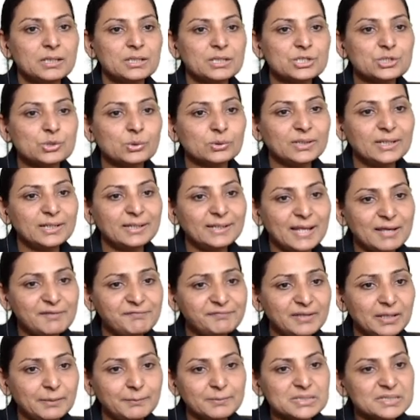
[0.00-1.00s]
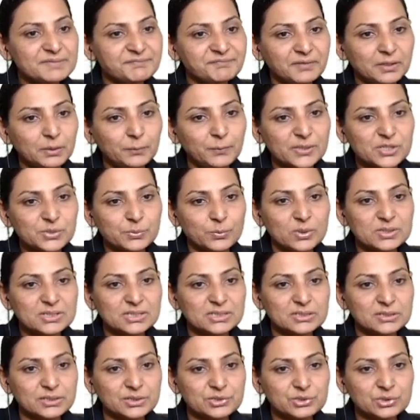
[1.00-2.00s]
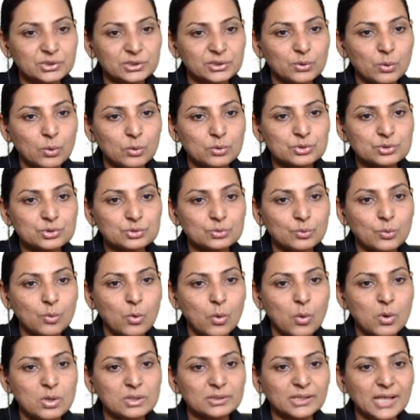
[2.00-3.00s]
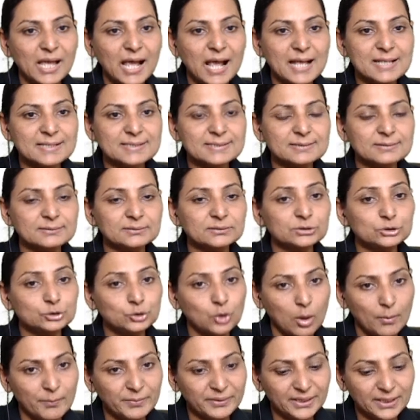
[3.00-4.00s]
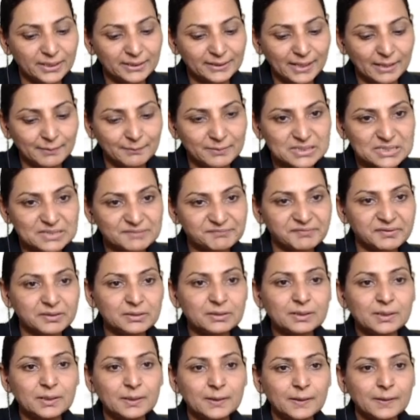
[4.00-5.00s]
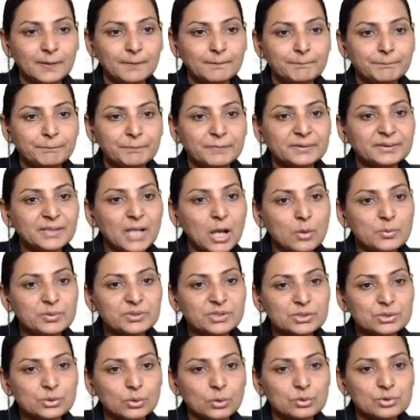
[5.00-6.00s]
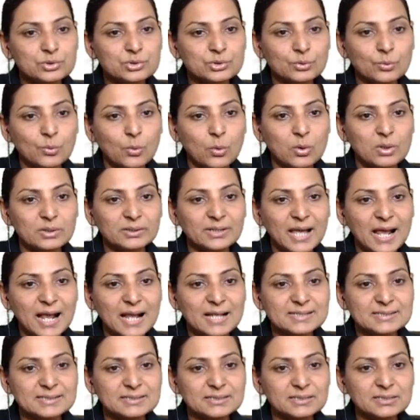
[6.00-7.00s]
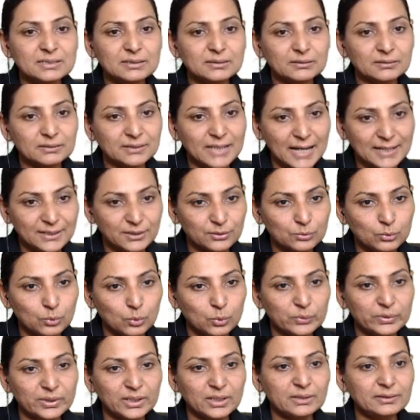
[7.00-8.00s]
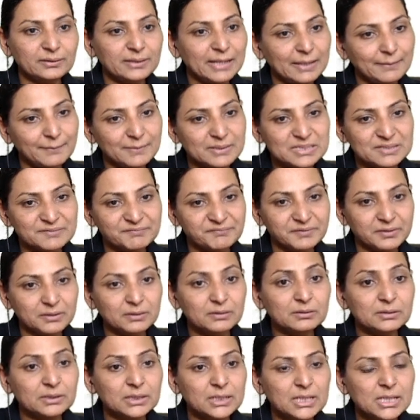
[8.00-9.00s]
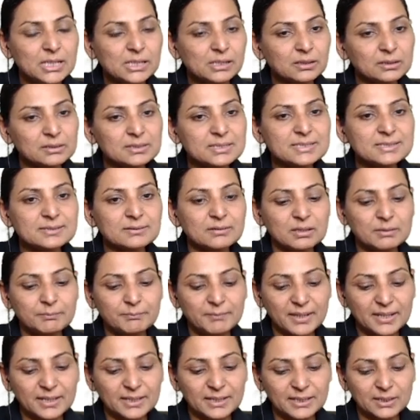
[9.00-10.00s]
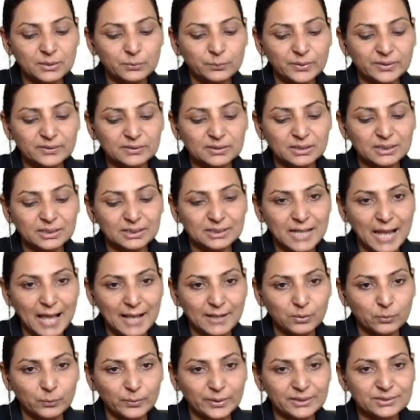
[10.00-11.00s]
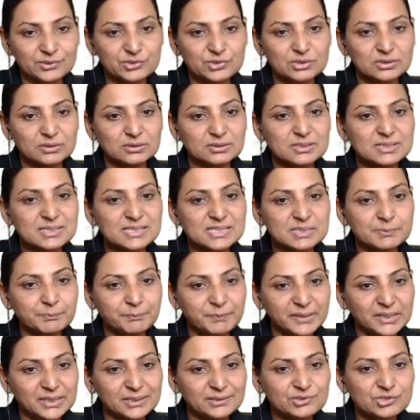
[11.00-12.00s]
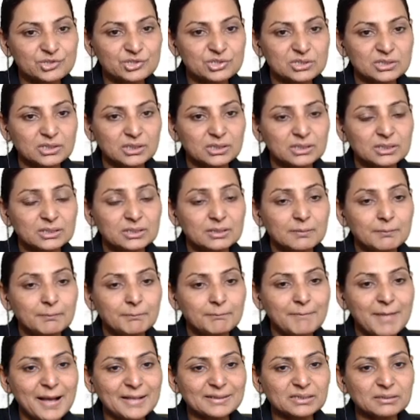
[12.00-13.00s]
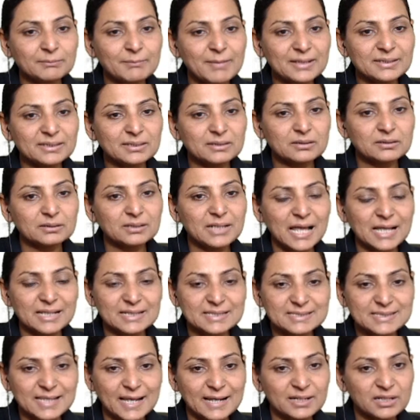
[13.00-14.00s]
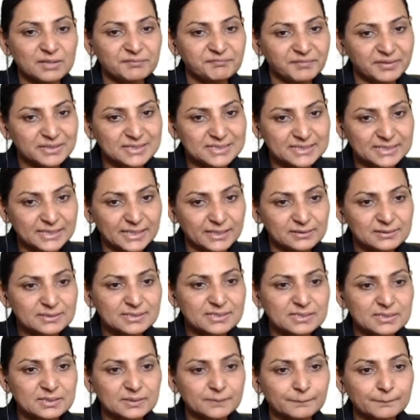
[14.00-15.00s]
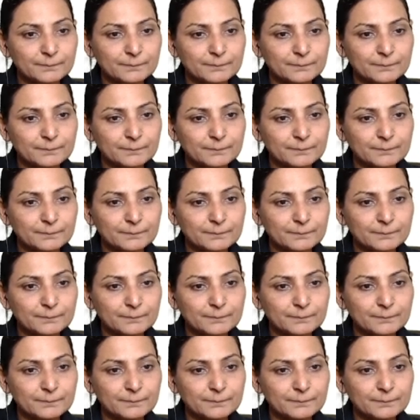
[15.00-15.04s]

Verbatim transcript: So the left hemisphere, which was initially also called as the dominant hemisphere, now it is also called as the categorical hemisphere, concerned mainly with language, speech, mathematical and scientific skills.